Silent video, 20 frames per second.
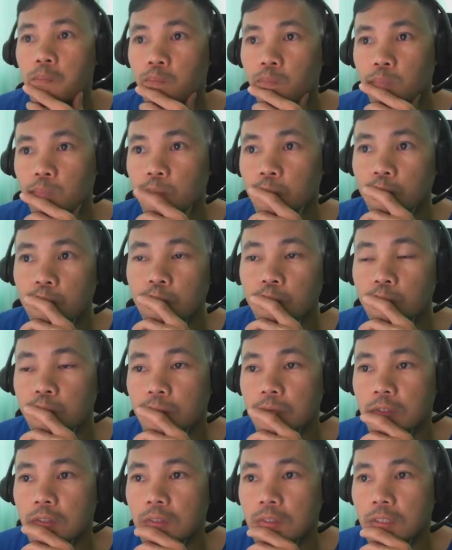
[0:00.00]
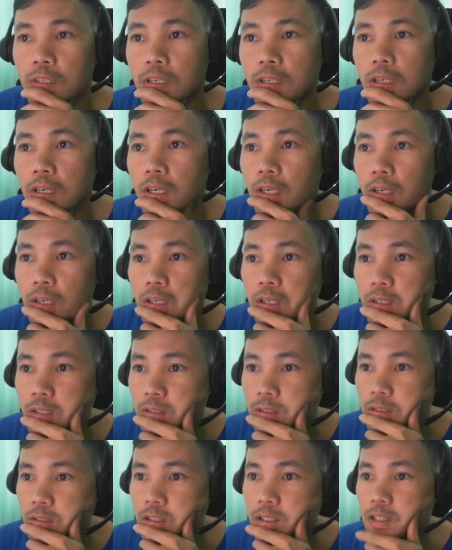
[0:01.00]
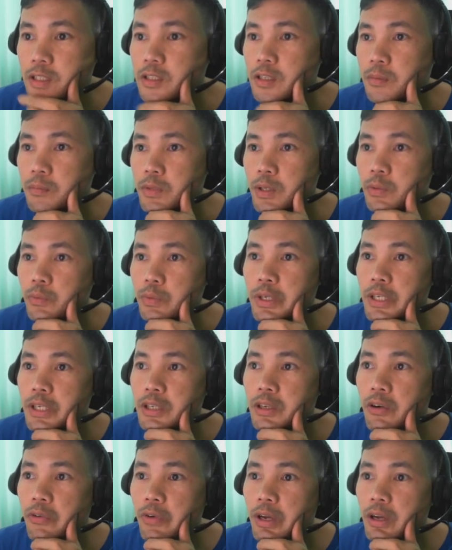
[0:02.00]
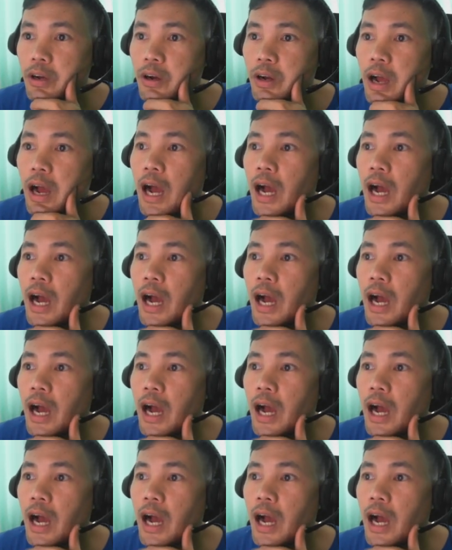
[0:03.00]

This is something weird going on.